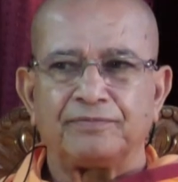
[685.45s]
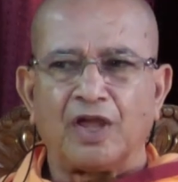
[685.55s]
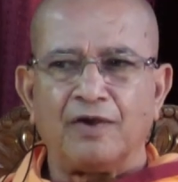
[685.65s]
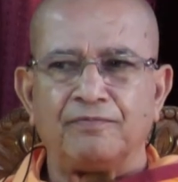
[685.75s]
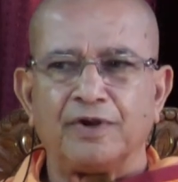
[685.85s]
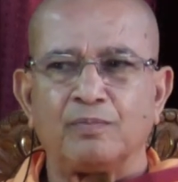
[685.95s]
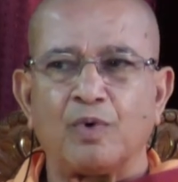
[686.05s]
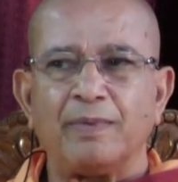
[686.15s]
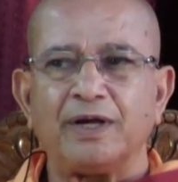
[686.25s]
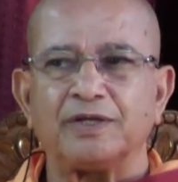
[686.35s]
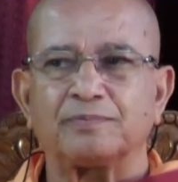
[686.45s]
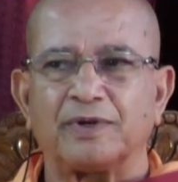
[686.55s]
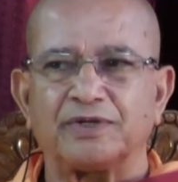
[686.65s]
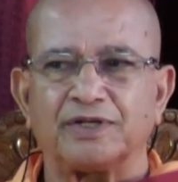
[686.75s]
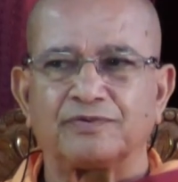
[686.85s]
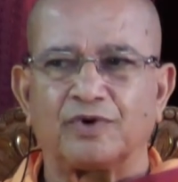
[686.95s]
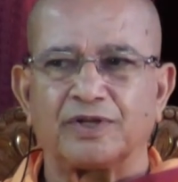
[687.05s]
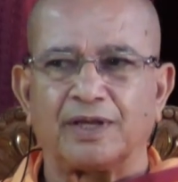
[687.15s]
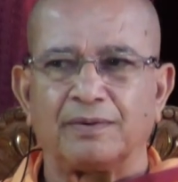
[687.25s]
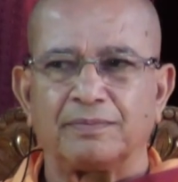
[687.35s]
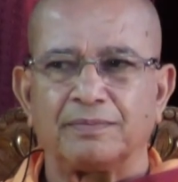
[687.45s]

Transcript: Every moment is precious for them.